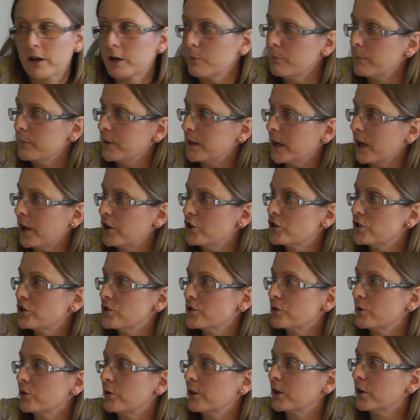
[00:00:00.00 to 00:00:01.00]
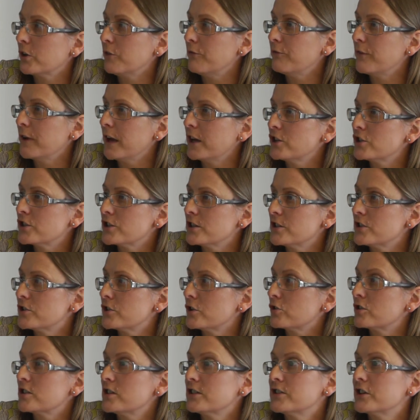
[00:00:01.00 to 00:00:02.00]
recommendations or
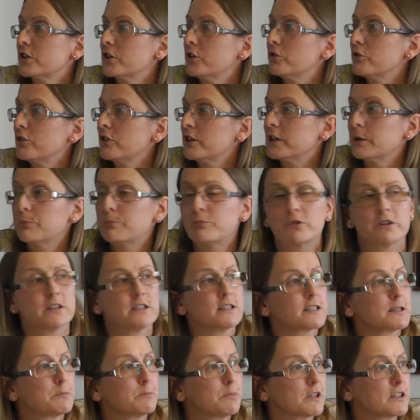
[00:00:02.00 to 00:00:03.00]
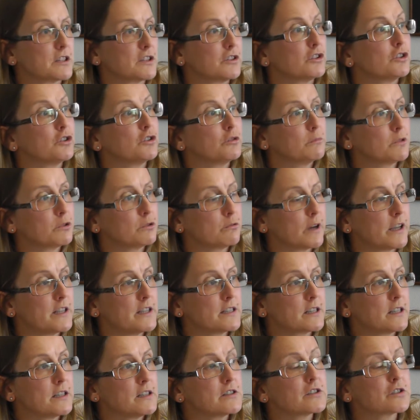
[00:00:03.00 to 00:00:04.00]
conventions, social security principles, and human
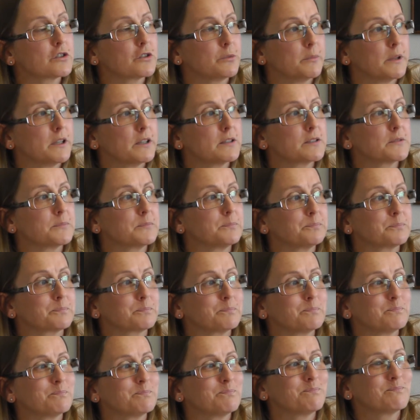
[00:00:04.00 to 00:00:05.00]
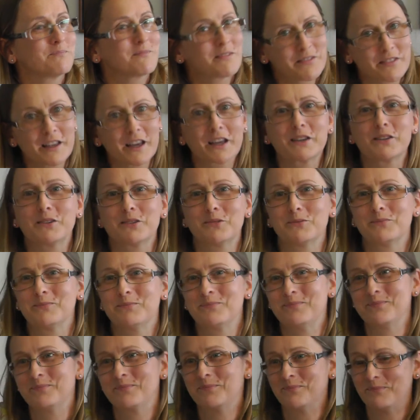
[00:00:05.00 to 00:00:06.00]
rights instruments. Thank you.
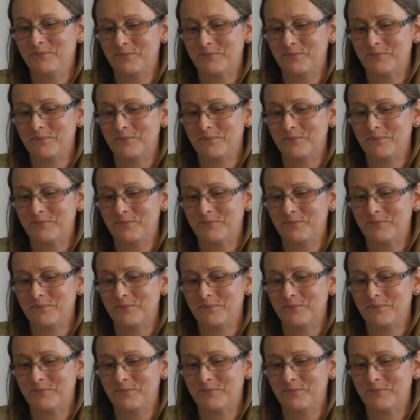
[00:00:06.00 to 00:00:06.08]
